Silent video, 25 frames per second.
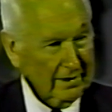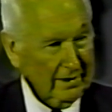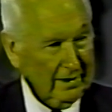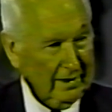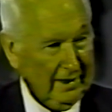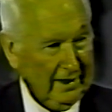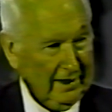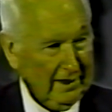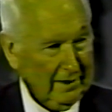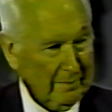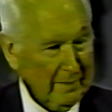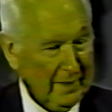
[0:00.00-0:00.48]

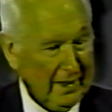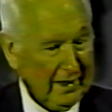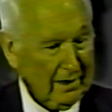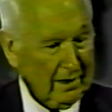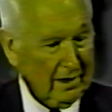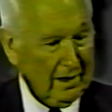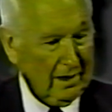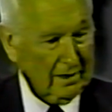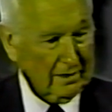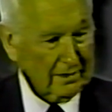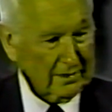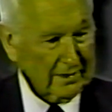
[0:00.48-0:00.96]
He can make
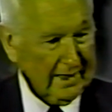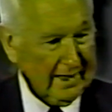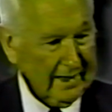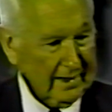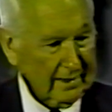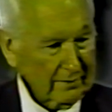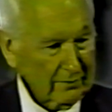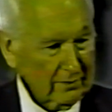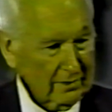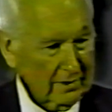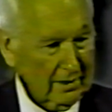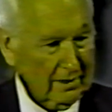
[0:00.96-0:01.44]

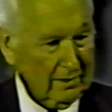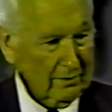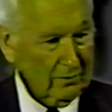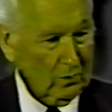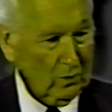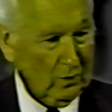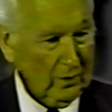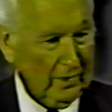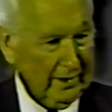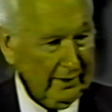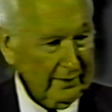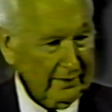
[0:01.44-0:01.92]
contact
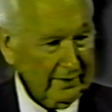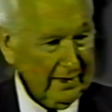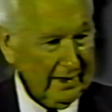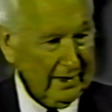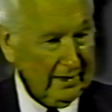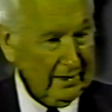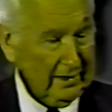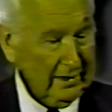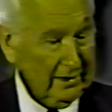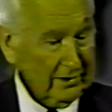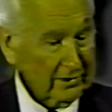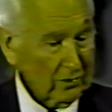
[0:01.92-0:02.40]
with
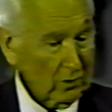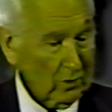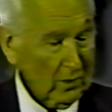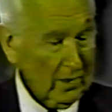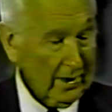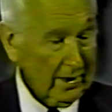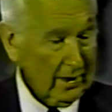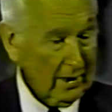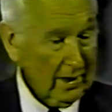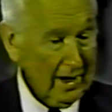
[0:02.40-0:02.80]
and he's aware